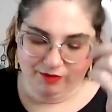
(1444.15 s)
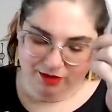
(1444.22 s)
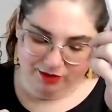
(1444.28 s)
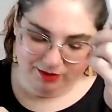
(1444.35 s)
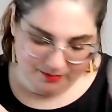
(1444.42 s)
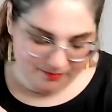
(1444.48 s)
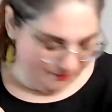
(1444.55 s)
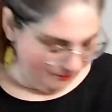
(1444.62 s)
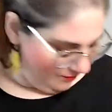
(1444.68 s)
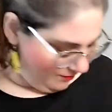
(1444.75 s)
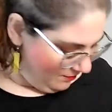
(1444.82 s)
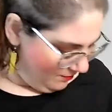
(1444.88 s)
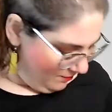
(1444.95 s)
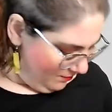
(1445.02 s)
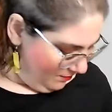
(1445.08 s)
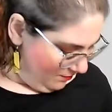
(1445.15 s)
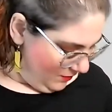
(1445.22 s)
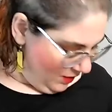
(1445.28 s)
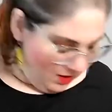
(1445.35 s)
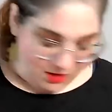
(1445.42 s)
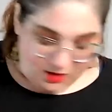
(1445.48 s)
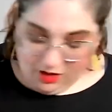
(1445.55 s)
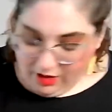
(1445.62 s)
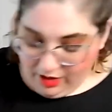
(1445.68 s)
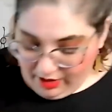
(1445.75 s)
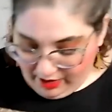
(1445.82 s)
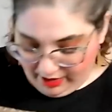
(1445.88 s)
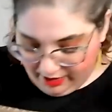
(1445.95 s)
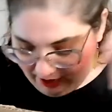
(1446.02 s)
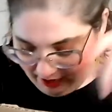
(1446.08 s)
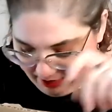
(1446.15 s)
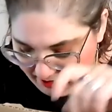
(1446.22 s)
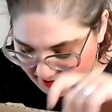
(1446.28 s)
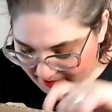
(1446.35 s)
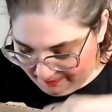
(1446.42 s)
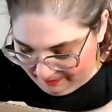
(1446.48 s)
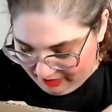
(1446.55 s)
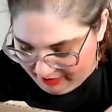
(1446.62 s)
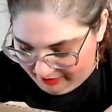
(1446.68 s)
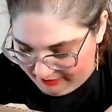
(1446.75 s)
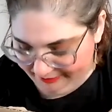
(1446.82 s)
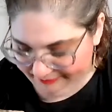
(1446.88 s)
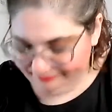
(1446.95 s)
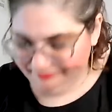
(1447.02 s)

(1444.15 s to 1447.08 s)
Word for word: this. Um, this